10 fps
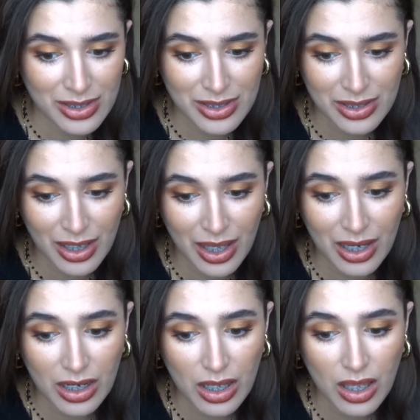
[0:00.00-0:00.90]

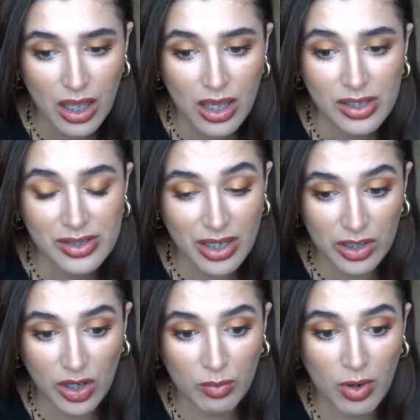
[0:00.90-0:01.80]
10
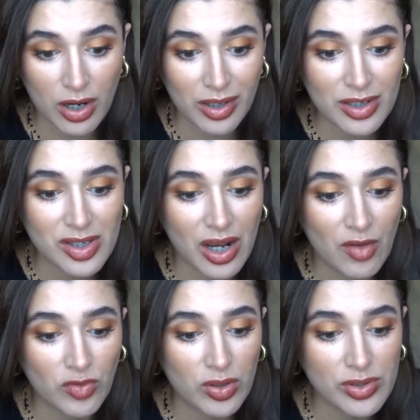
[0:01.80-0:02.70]
skincare products and
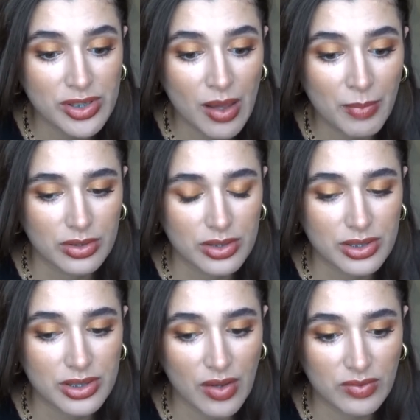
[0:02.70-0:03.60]
I've used up
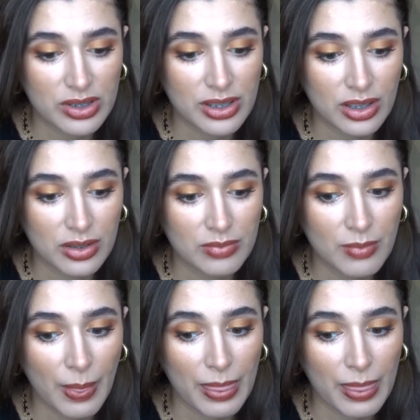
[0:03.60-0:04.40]
17.